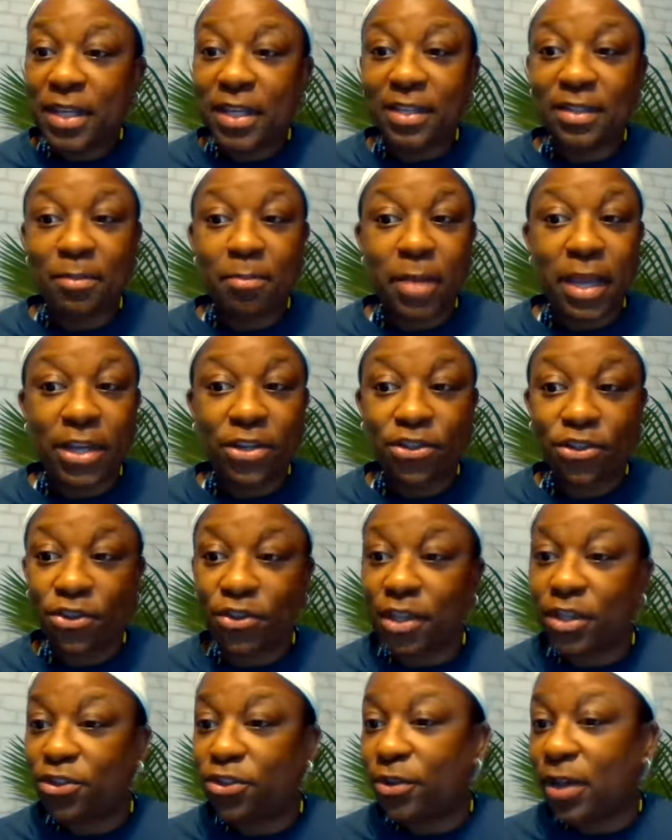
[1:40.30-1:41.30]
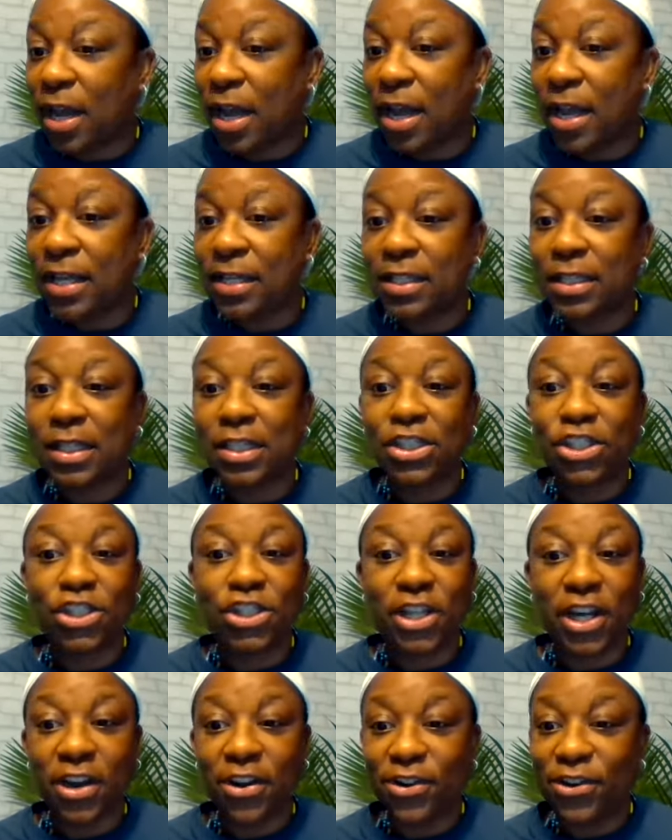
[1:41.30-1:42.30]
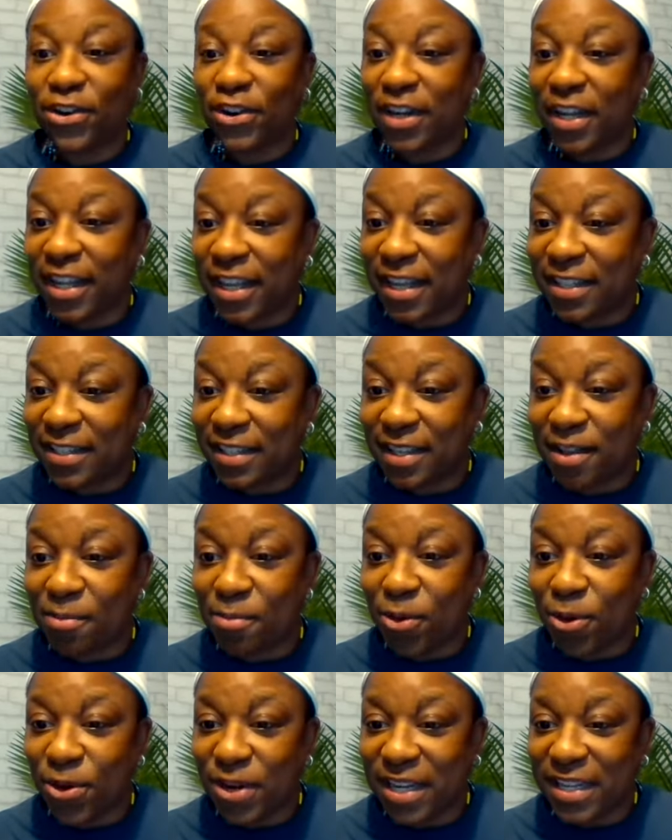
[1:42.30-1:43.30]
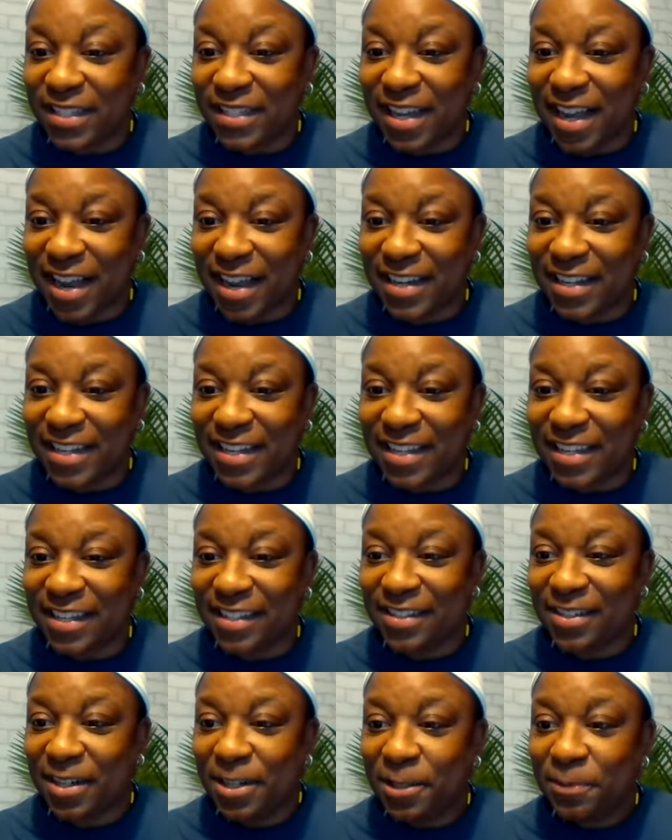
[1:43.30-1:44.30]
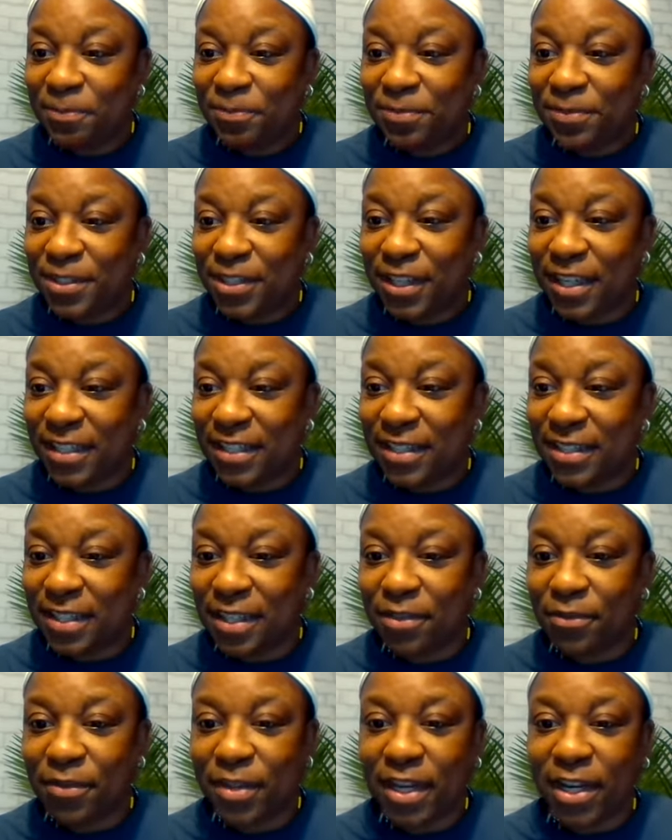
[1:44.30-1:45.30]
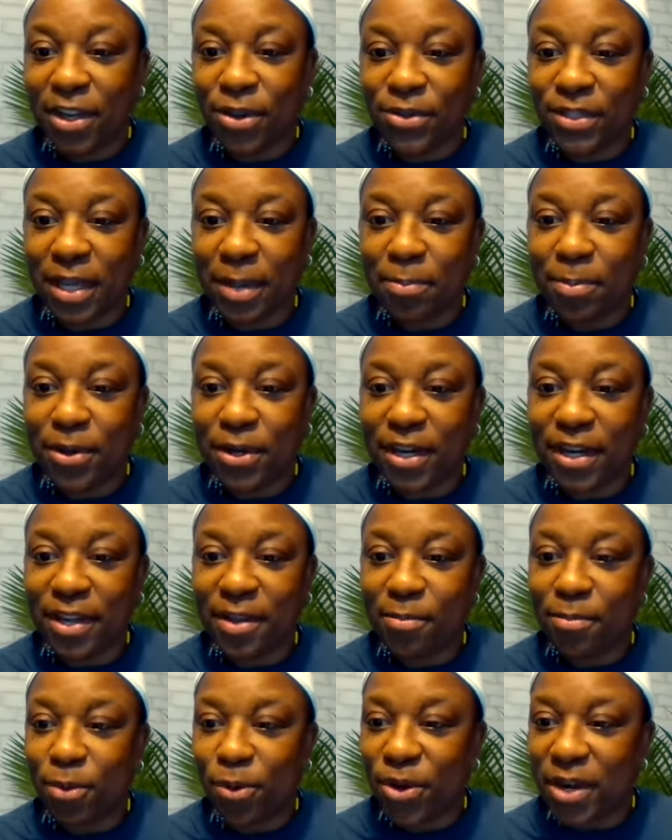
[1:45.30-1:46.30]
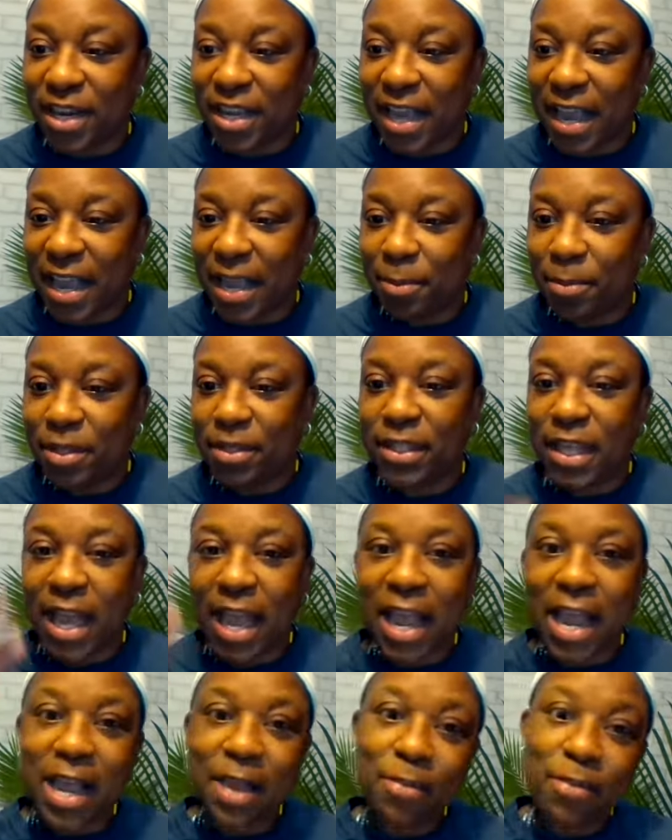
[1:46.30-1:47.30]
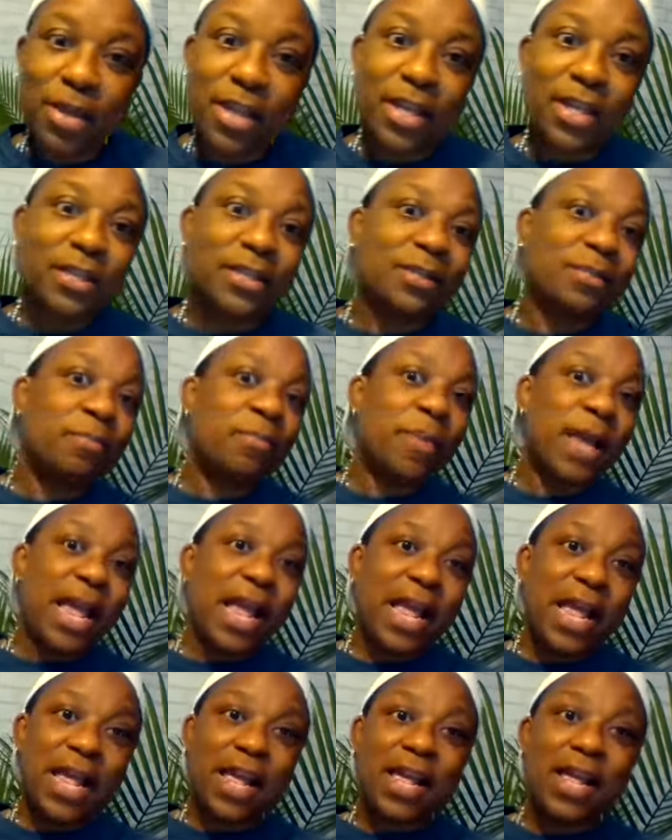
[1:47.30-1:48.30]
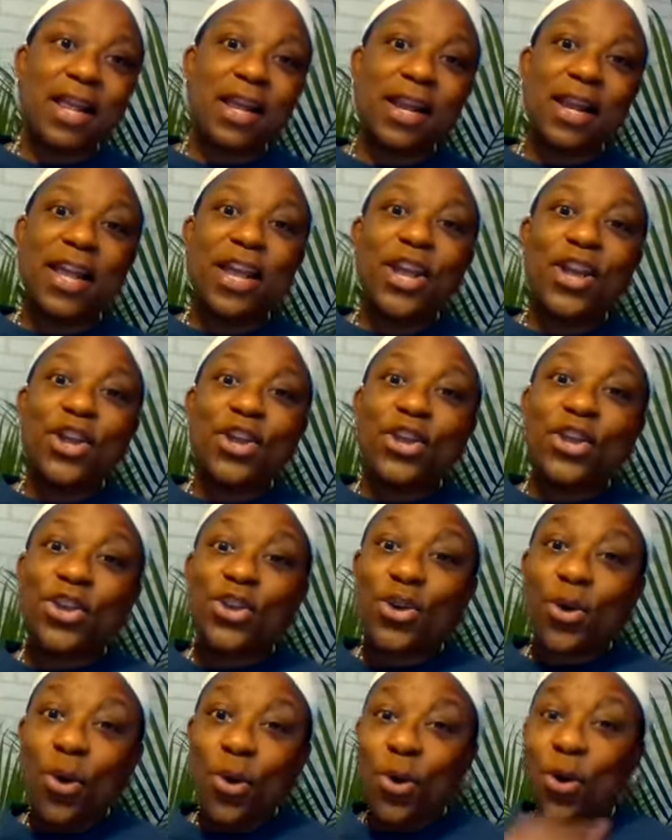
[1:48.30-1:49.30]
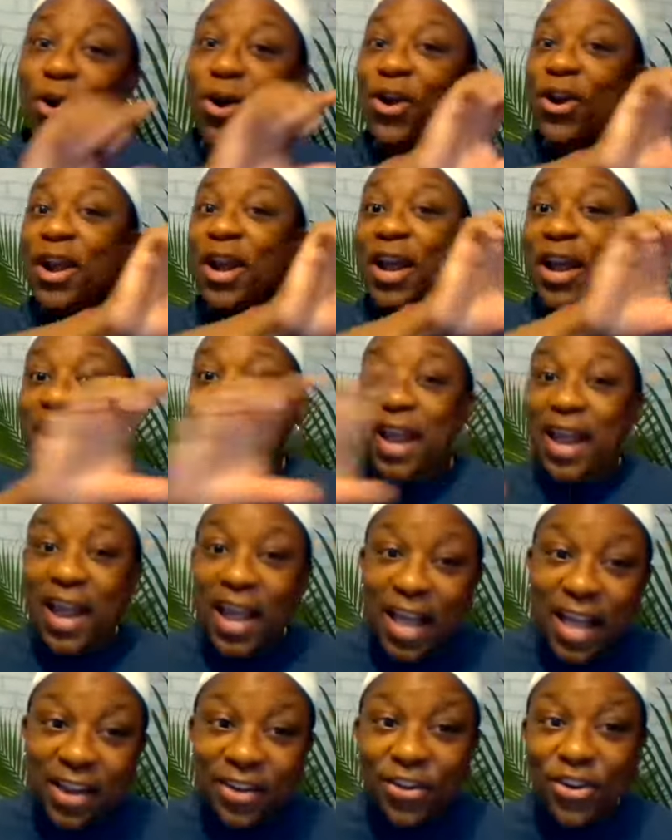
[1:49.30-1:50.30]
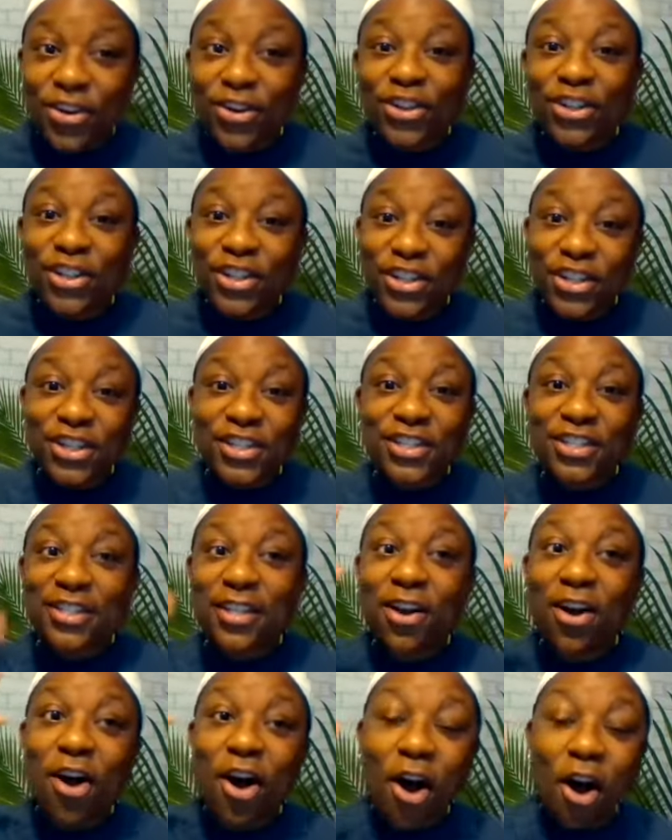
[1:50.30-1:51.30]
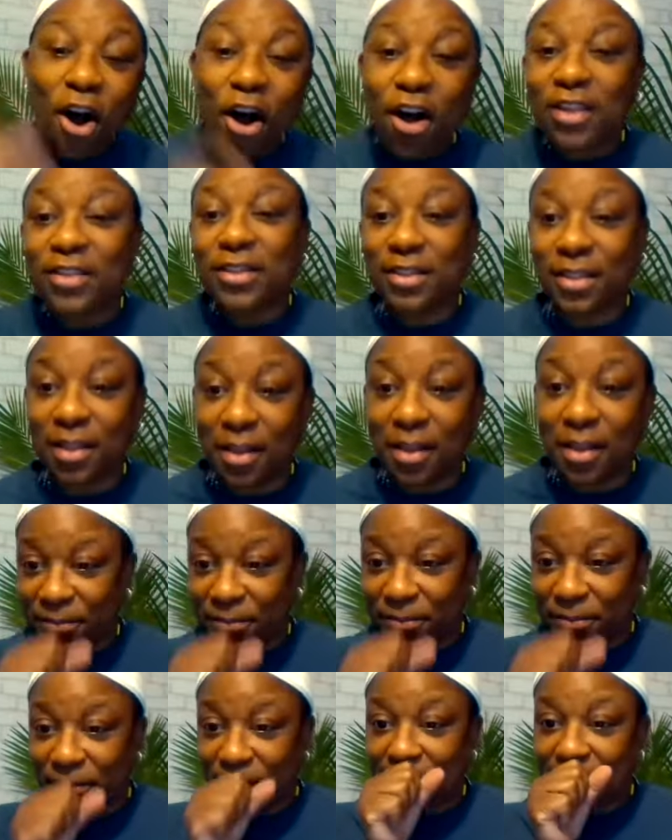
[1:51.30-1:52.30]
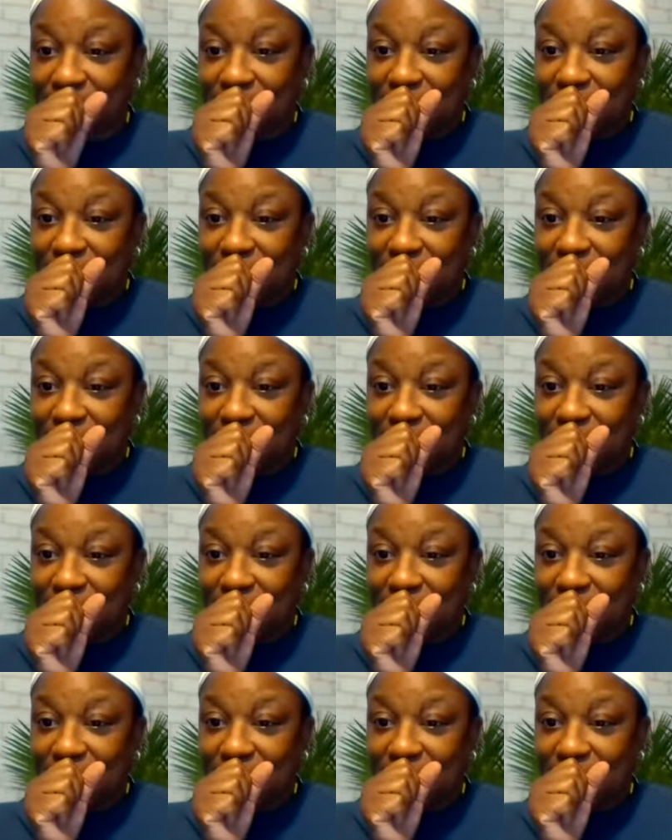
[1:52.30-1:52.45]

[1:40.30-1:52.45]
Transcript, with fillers: is make sure that you guys share your links. Good morning, Tanya. You get to see the videos I put in. Good morning, Amos. Amos, man, your header looks awesome.